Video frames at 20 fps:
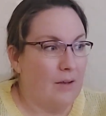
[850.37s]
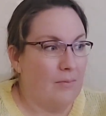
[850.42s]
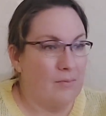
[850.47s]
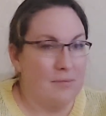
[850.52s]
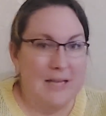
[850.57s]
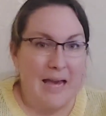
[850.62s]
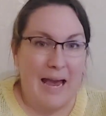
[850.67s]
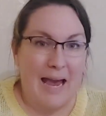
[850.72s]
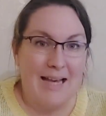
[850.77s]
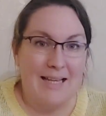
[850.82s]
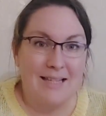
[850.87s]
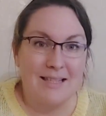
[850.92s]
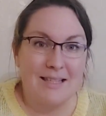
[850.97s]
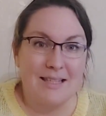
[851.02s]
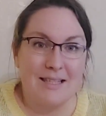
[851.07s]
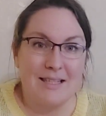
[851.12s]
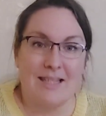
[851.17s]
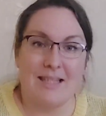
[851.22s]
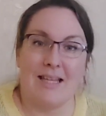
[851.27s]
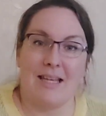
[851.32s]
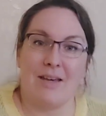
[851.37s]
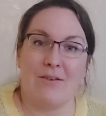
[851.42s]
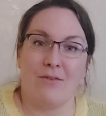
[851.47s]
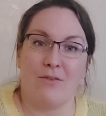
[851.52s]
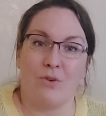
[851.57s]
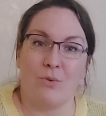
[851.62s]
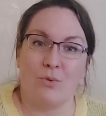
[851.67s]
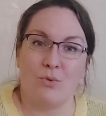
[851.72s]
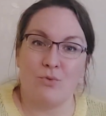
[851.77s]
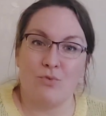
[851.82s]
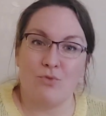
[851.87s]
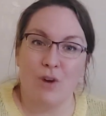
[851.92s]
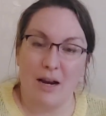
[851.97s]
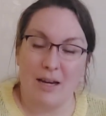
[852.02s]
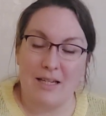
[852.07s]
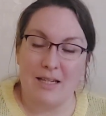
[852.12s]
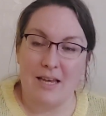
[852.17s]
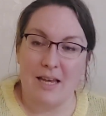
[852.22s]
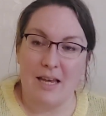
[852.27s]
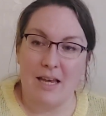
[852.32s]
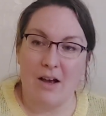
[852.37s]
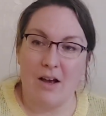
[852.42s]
test to see if it was ready.